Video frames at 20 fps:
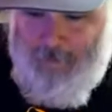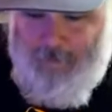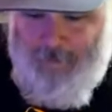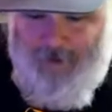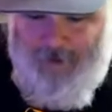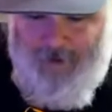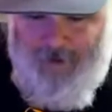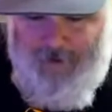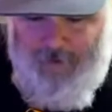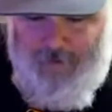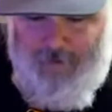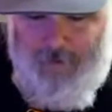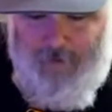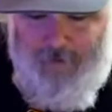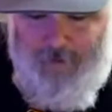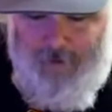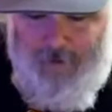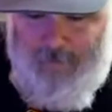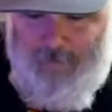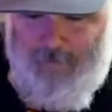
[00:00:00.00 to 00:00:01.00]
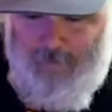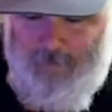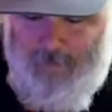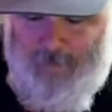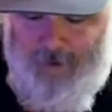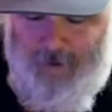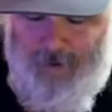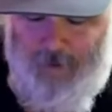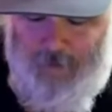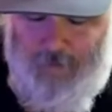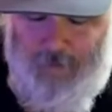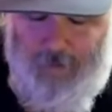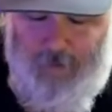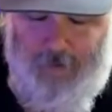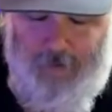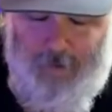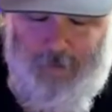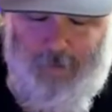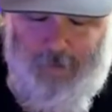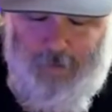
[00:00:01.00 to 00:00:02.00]
on my Instagram. My
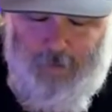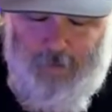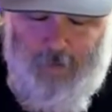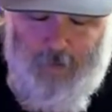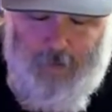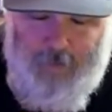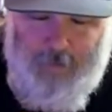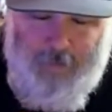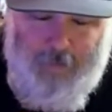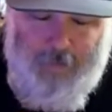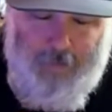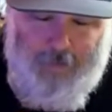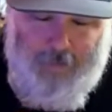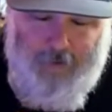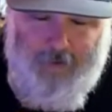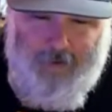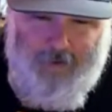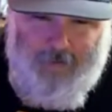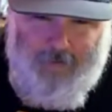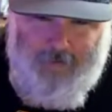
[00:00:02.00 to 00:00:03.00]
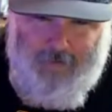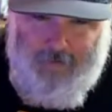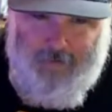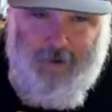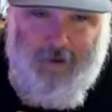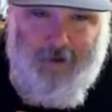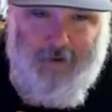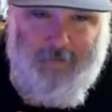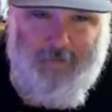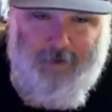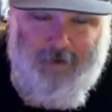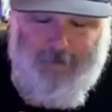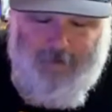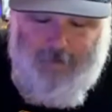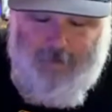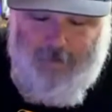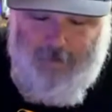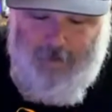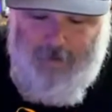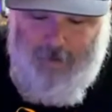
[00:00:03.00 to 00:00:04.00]
Instagram is Cardboard Crazies
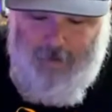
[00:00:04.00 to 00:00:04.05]
Comics.